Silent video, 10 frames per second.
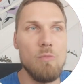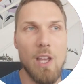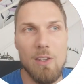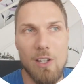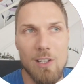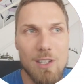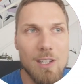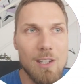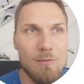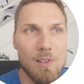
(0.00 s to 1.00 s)
you can
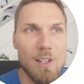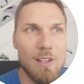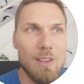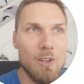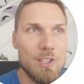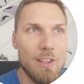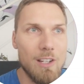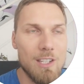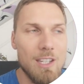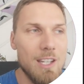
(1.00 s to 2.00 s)
see there is nothing
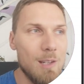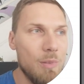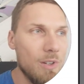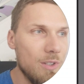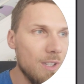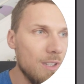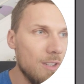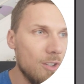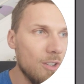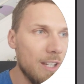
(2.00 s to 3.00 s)
to see yet because this is
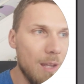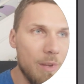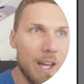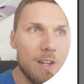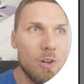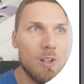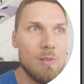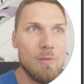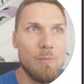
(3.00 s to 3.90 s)
just an API call.